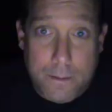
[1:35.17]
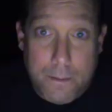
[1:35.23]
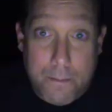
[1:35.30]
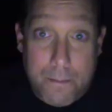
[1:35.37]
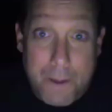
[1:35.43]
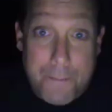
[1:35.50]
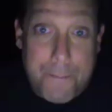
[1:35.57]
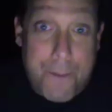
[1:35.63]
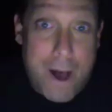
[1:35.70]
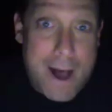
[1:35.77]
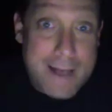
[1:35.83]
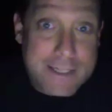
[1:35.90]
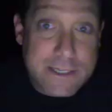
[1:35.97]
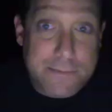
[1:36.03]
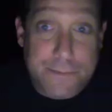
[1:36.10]
But
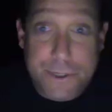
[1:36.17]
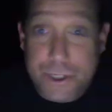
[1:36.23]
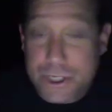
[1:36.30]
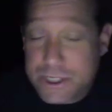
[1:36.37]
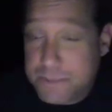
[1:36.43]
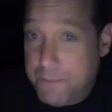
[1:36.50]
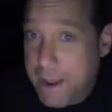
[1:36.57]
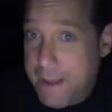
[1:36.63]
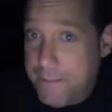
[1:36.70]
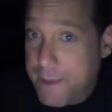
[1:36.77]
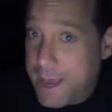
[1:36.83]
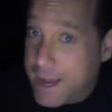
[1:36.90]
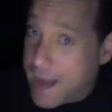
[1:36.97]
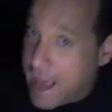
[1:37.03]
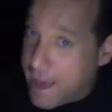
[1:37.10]
possibly, just maybe,
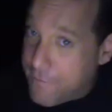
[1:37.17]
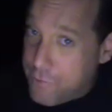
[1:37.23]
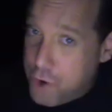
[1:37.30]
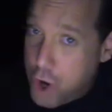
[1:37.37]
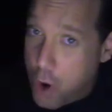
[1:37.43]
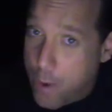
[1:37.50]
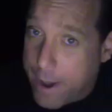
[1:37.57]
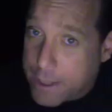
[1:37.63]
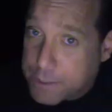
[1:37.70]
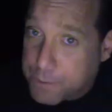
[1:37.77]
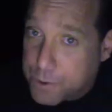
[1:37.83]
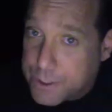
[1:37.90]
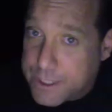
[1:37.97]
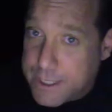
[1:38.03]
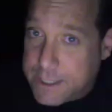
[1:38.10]
and I have no
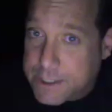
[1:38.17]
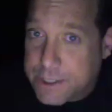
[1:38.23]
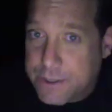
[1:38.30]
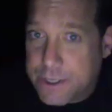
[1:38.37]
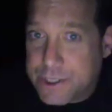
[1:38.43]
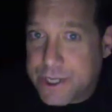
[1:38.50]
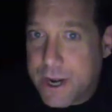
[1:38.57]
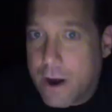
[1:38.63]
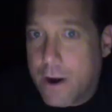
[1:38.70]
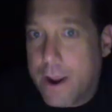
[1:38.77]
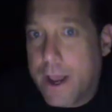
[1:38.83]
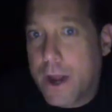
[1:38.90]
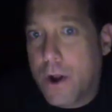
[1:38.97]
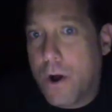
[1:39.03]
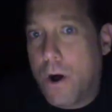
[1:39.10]
expertise in this
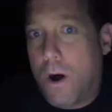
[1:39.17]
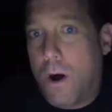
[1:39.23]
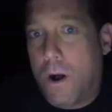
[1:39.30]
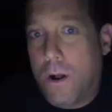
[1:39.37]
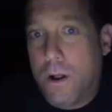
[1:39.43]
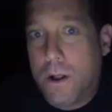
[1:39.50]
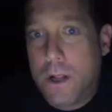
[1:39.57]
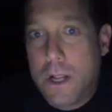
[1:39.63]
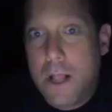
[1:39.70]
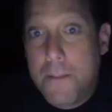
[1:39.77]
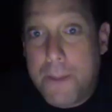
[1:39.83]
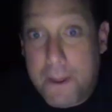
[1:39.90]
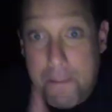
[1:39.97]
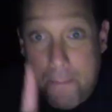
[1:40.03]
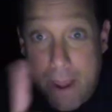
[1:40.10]
area at all,
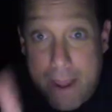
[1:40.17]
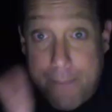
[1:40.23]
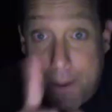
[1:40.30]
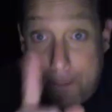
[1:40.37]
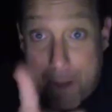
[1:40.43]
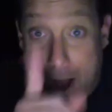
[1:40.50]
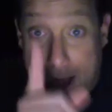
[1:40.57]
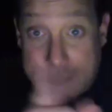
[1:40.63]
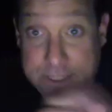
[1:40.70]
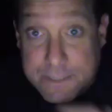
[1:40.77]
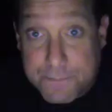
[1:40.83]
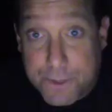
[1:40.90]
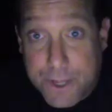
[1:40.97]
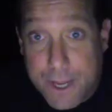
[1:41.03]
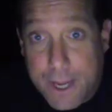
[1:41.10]
but maybe,
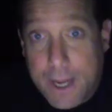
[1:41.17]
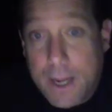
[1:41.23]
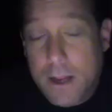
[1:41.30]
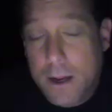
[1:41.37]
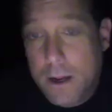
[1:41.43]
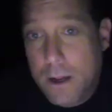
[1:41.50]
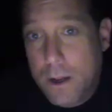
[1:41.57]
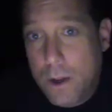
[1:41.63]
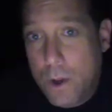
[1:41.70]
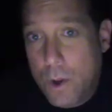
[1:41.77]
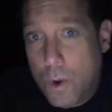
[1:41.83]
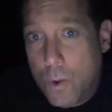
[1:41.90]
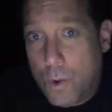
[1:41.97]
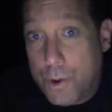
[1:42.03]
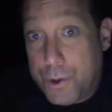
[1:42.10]
possibly,
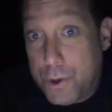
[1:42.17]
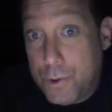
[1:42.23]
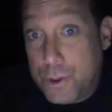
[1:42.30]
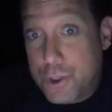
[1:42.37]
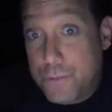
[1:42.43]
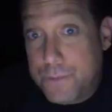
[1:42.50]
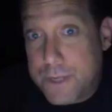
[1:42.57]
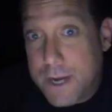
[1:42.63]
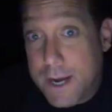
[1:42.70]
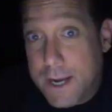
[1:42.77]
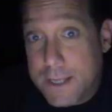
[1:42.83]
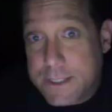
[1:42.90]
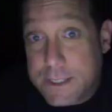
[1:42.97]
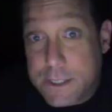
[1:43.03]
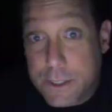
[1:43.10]
what YouTube
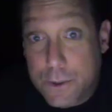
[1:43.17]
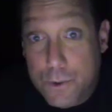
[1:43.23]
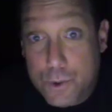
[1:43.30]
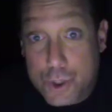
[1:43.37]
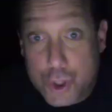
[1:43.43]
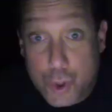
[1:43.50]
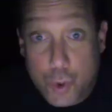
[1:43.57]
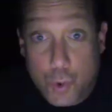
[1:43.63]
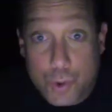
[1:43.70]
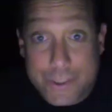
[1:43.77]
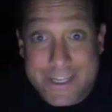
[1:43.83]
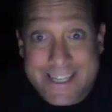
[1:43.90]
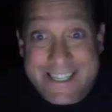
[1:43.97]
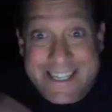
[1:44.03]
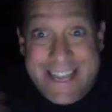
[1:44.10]
does is use tools
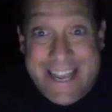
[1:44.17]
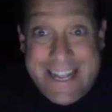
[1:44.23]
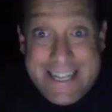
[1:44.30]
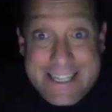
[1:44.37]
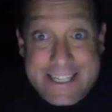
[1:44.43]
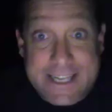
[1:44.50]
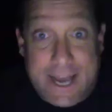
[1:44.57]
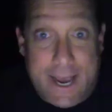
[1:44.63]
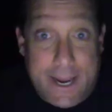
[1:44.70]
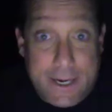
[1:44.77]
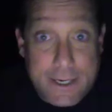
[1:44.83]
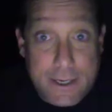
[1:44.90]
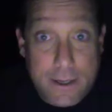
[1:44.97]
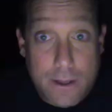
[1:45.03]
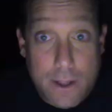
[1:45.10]
such as
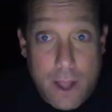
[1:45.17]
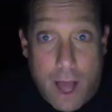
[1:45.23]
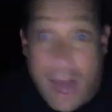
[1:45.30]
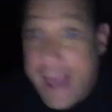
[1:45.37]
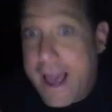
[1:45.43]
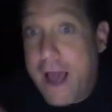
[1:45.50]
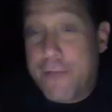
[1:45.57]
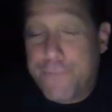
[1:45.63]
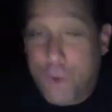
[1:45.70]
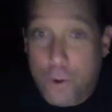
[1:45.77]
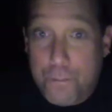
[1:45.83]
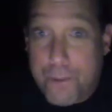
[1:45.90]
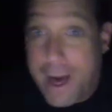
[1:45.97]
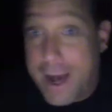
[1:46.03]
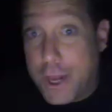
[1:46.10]
Insight. I got
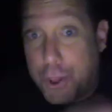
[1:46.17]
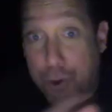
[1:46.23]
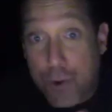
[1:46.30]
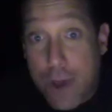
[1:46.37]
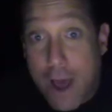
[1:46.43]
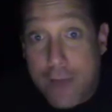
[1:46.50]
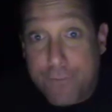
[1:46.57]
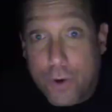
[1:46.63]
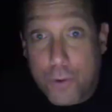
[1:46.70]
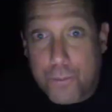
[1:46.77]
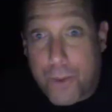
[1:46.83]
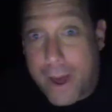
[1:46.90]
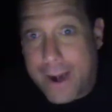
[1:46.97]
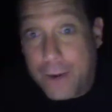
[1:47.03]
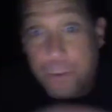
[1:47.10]
vote botted, you got vote
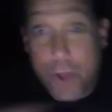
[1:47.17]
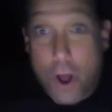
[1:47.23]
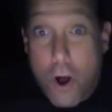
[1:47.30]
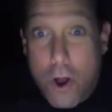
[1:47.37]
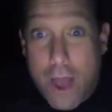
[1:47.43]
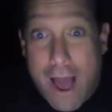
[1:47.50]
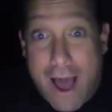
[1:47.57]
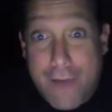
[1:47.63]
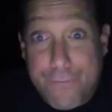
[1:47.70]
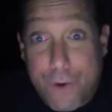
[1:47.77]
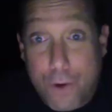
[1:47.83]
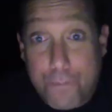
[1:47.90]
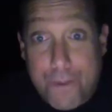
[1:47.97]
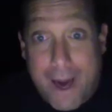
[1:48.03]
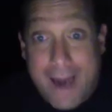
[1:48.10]
botted, we all got
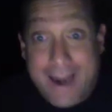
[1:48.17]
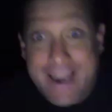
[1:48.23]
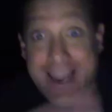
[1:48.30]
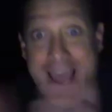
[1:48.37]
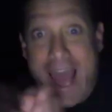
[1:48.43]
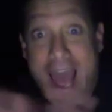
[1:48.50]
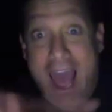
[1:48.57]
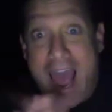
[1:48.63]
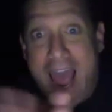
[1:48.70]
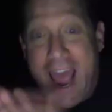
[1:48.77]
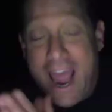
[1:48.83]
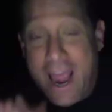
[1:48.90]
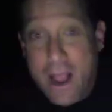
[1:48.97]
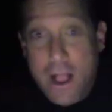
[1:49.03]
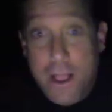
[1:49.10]
vote botted,
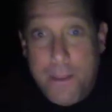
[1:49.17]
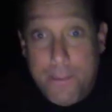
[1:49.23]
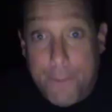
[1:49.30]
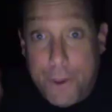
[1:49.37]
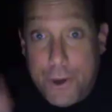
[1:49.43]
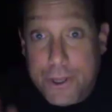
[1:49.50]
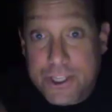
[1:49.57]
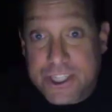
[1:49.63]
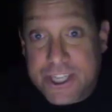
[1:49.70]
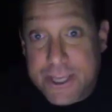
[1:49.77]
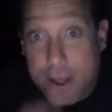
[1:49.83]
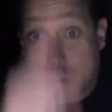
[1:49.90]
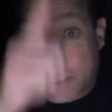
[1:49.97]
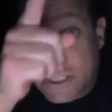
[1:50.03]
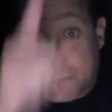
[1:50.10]
yay! But you can see
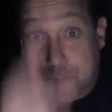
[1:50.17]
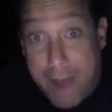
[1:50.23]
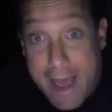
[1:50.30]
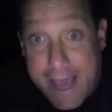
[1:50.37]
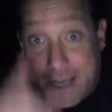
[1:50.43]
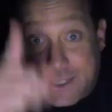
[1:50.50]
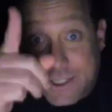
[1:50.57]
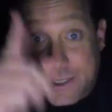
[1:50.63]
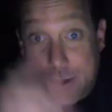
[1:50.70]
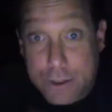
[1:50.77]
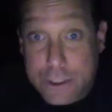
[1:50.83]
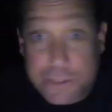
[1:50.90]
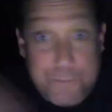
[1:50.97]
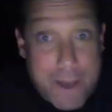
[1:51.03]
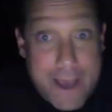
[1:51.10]
those spikes, and
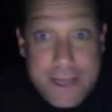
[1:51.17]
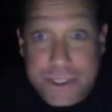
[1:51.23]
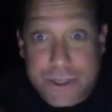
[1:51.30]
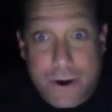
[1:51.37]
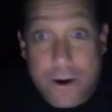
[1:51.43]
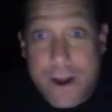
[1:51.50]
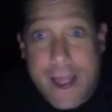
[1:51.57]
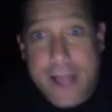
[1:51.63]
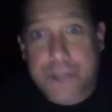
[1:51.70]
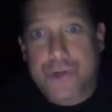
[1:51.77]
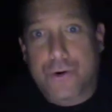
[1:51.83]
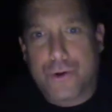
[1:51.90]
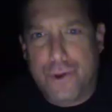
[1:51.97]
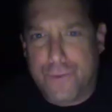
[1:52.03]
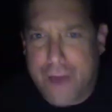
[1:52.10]
those spikes aren't
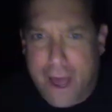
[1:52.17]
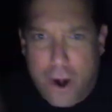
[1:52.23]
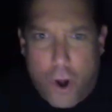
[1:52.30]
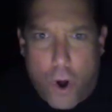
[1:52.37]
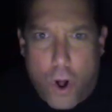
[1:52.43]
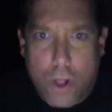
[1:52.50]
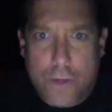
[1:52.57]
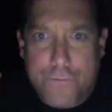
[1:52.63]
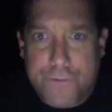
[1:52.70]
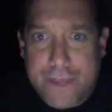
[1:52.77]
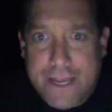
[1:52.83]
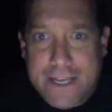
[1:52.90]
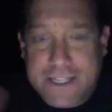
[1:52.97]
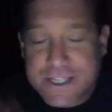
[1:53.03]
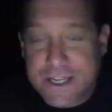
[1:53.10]
natural. You've got all of
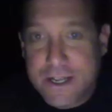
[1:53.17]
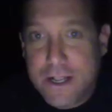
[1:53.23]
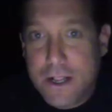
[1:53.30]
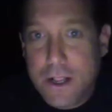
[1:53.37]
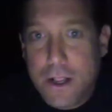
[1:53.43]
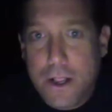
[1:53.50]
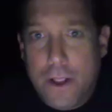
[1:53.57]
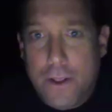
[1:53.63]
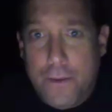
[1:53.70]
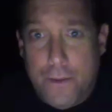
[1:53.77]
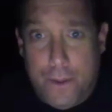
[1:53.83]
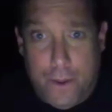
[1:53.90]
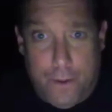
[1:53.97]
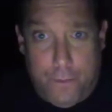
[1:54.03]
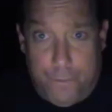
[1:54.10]
these
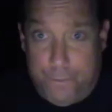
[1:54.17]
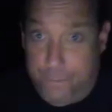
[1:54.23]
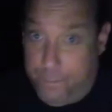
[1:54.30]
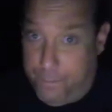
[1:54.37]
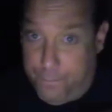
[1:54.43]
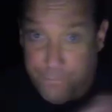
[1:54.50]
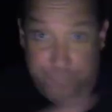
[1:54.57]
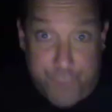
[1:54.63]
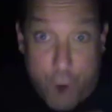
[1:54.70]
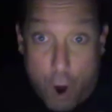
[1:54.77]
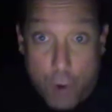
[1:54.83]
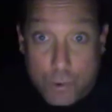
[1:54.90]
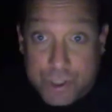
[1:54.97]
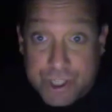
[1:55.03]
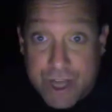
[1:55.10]

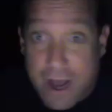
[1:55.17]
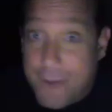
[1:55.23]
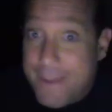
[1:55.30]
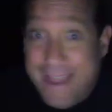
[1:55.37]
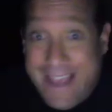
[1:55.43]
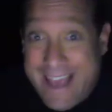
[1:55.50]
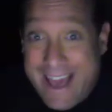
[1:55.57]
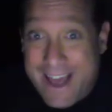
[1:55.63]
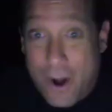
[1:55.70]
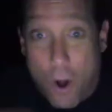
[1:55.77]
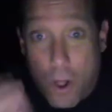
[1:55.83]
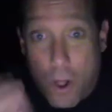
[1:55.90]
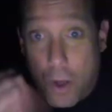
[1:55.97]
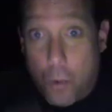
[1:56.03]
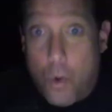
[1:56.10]
votes coming in
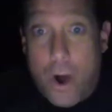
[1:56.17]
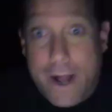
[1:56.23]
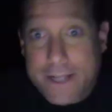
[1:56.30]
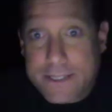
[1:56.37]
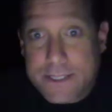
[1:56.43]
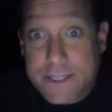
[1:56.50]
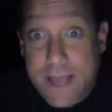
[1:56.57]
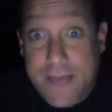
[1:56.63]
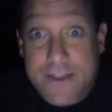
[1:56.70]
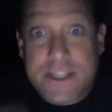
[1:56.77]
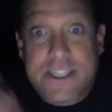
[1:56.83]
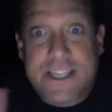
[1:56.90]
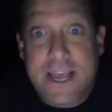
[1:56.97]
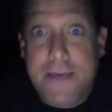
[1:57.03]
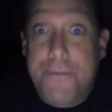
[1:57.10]
all at once. And the
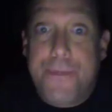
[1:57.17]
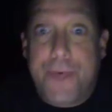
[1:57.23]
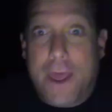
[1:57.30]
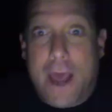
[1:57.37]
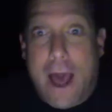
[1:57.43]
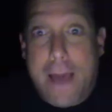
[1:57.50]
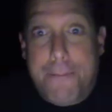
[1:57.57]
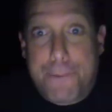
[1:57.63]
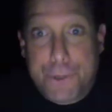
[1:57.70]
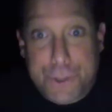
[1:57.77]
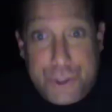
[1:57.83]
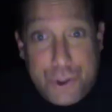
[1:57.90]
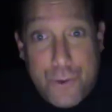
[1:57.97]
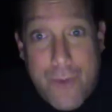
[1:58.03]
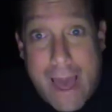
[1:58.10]
same thing, I
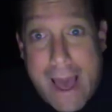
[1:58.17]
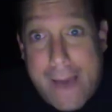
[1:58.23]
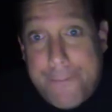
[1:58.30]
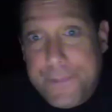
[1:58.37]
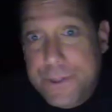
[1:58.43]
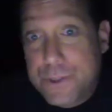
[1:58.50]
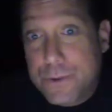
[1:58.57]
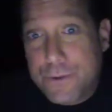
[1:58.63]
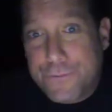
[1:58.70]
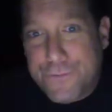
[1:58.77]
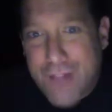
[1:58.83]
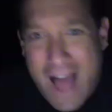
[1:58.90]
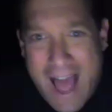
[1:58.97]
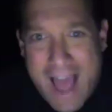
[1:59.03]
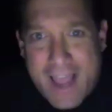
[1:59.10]
presume, happens with
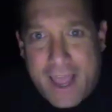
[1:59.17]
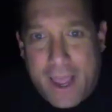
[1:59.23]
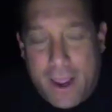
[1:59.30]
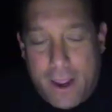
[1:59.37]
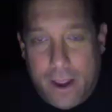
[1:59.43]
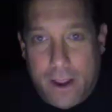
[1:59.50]
flagging.